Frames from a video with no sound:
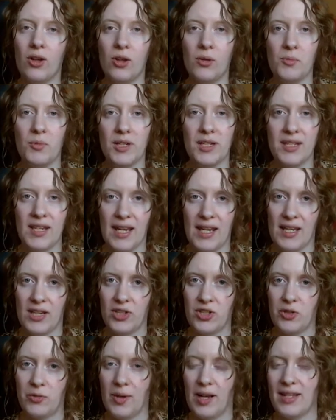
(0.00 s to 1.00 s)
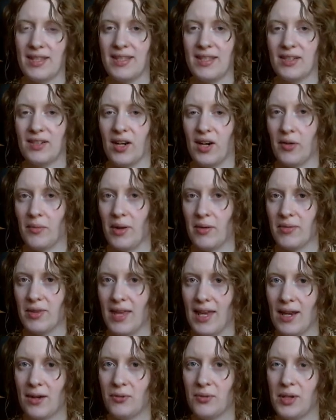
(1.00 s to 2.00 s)
all in one day, and she rides the entire way with
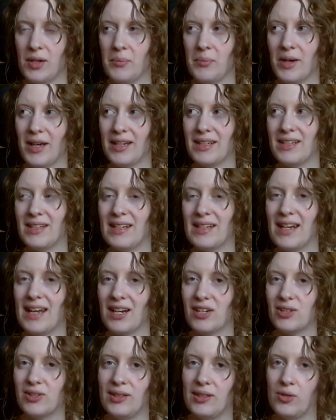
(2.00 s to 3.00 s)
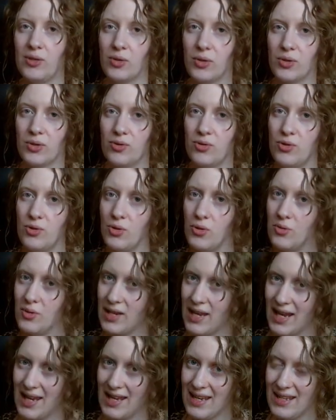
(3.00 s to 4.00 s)
Henry, but it actually took 2
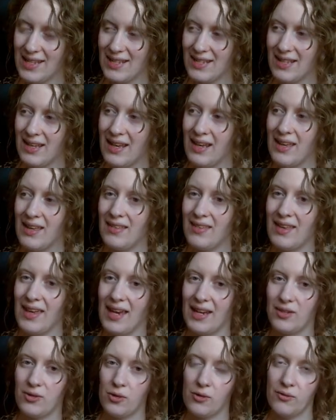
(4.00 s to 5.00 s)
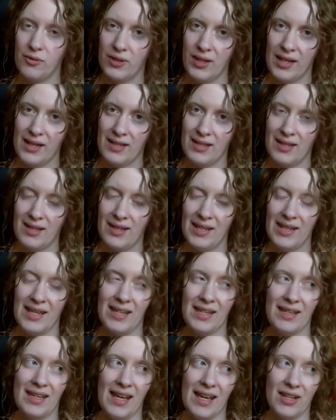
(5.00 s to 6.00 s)
days. They had to overnight in an
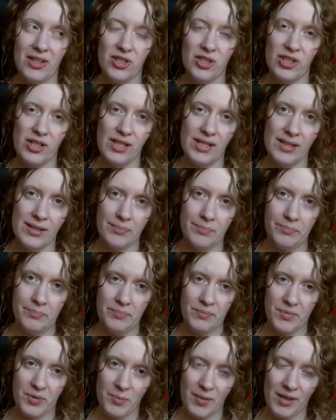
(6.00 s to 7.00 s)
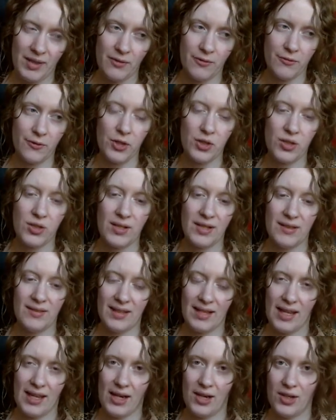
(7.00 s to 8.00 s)
inn, and she spent the first in
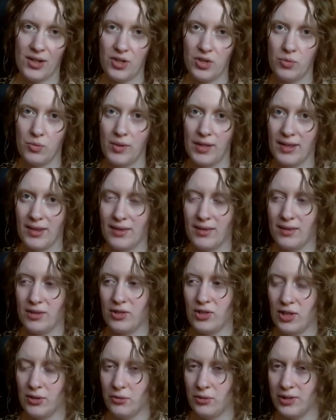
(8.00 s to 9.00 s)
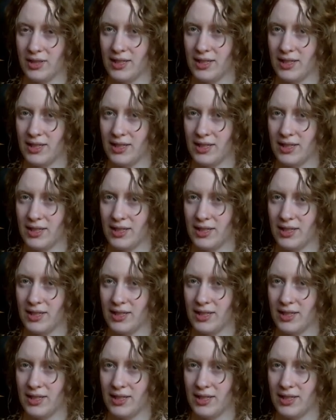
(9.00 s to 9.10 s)
the carriage with General